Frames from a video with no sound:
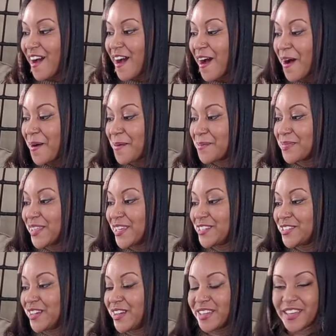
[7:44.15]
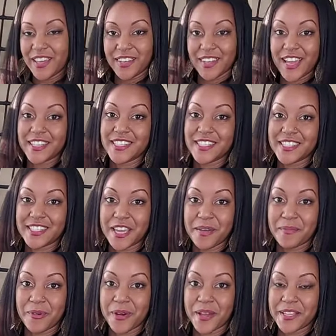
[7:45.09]
Um, they again like to
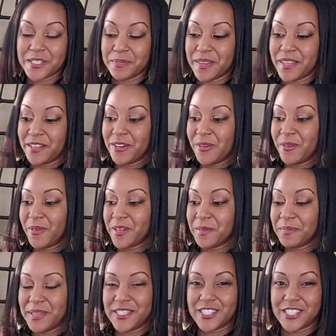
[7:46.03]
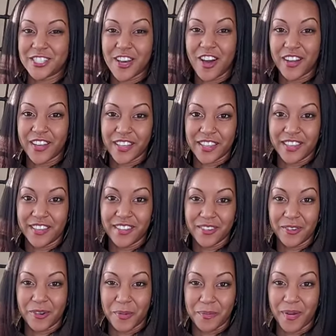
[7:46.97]
stay moist, but they don't want to be
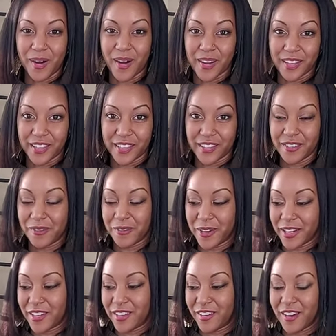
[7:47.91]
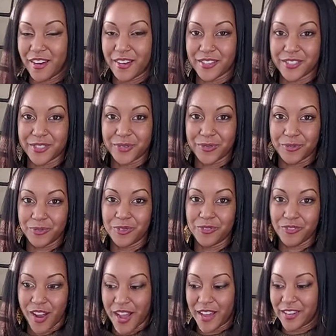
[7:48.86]
soggy or boggy where it can cause
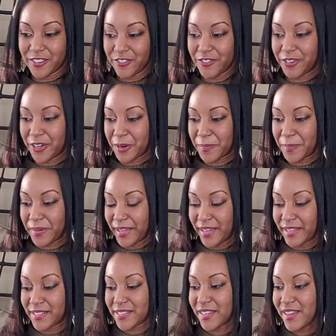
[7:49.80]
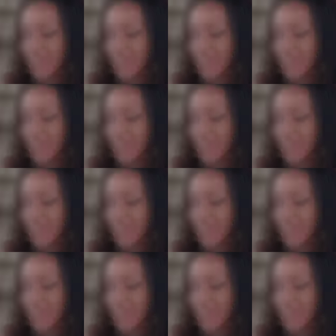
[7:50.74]
root rot for your plant.